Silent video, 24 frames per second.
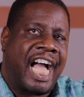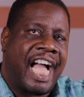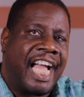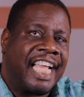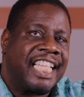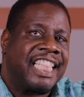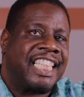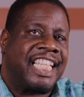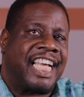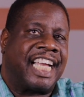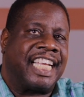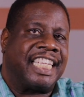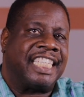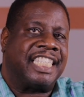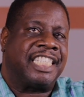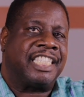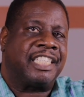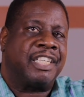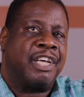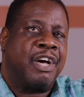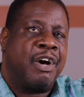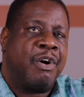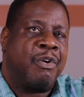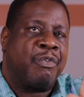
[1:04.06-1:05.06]

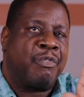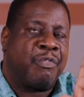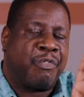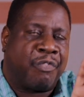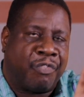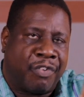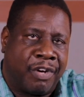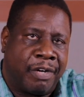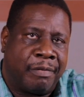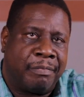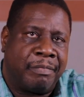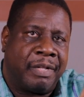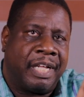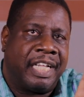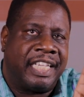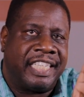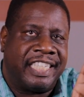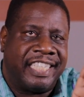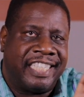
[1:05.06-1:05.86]
highlights from